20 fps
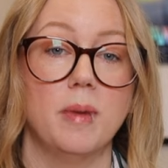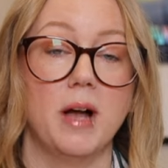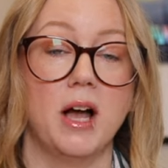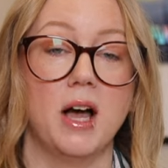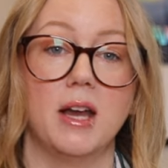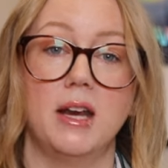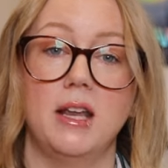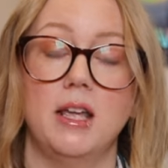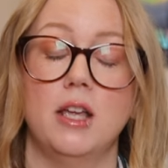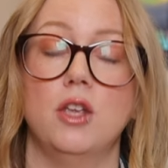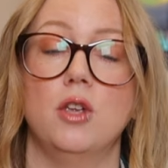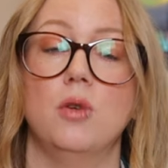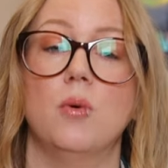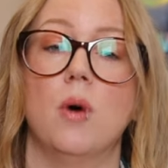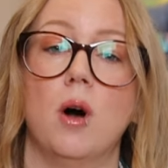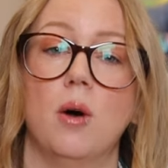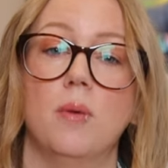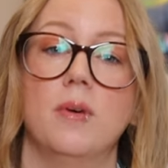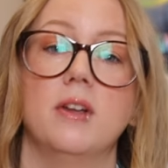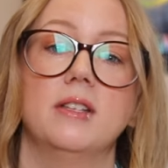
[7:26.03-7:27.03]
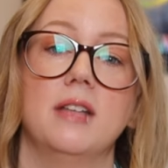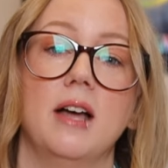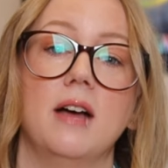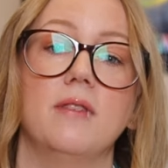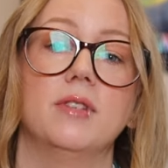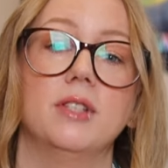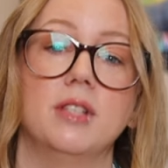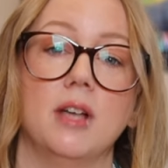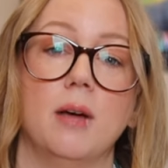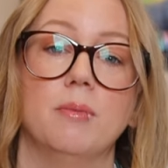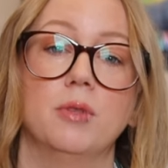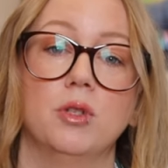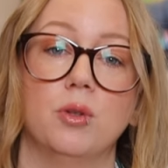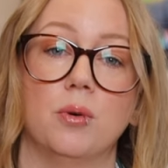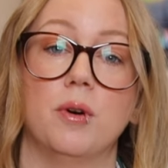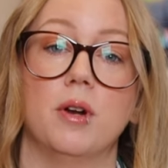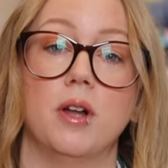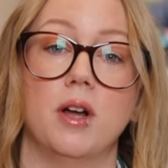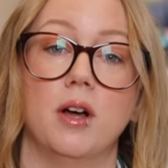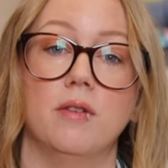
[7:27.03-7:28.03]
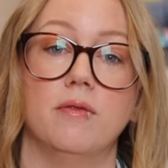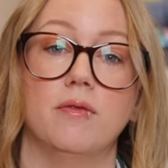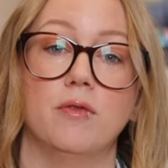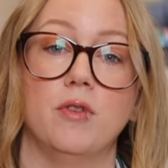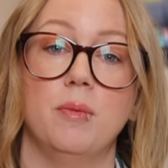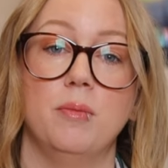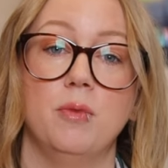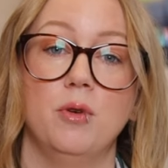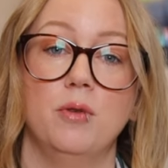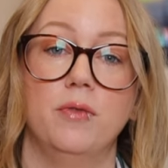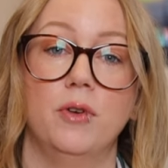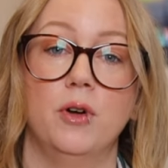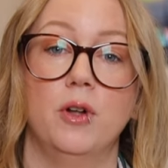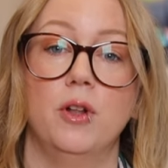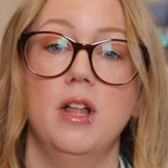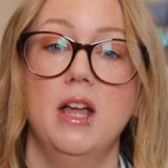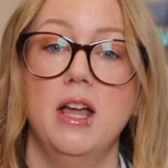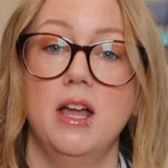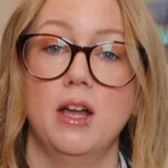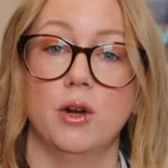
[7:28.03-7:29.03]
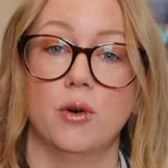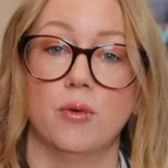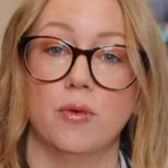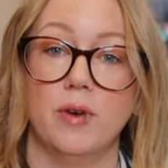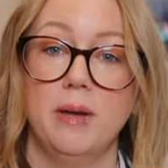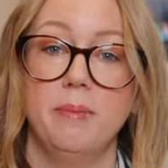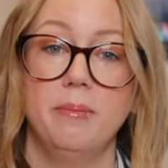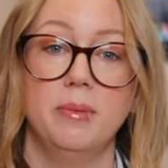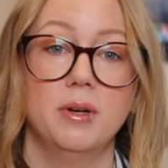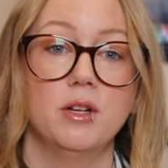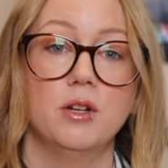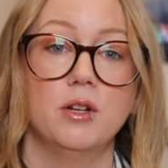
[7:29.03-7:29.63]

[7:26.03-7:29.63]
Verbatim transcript: body, you always have some sort of removal grip